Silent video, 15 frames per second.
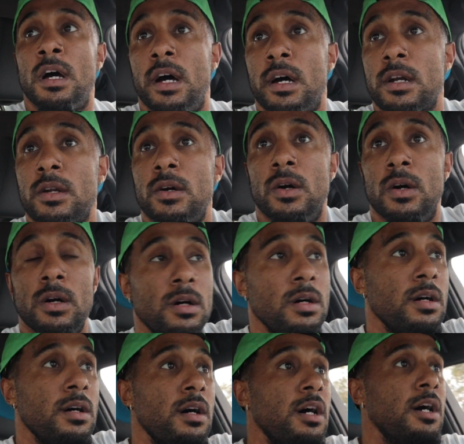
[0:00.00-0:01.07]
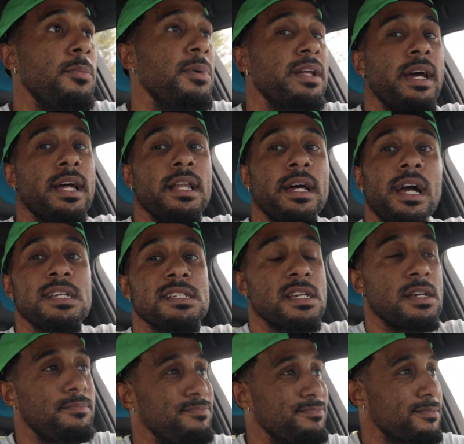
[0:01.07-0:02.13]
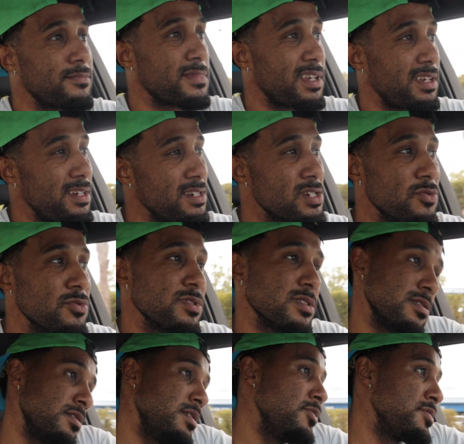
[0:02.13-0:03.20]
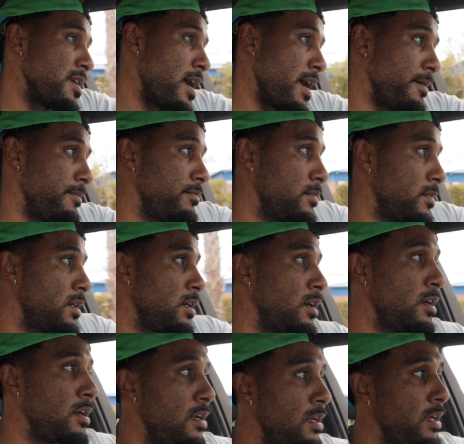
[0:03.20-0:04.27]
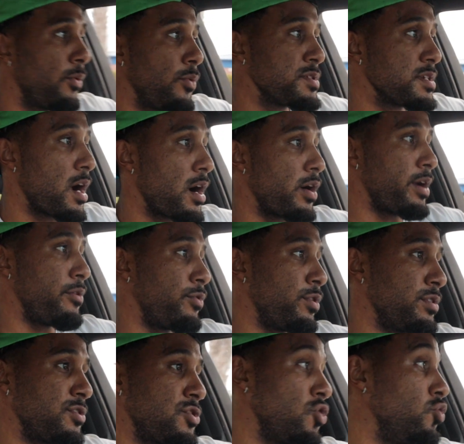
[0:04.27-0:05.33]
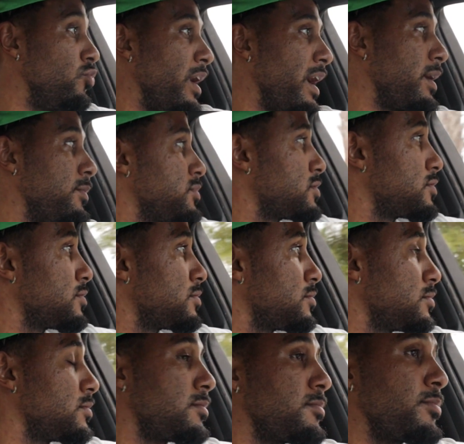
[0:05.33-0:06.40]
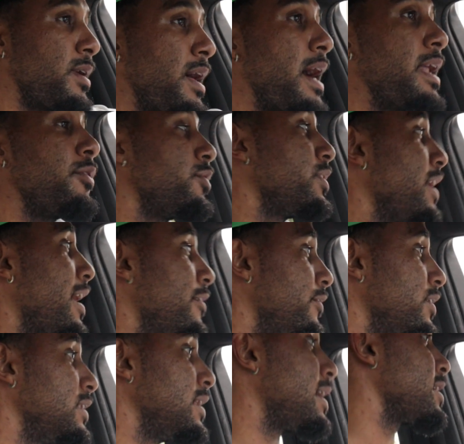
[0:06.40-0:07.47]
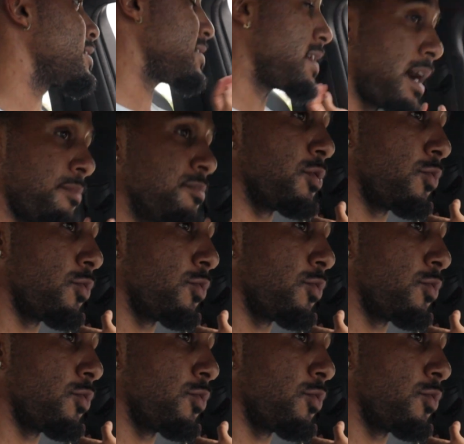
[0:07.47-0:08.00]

I don't know. But yeah, like I said, that shit was alright. It was alright run 2 games. But I didn't really have a lot of time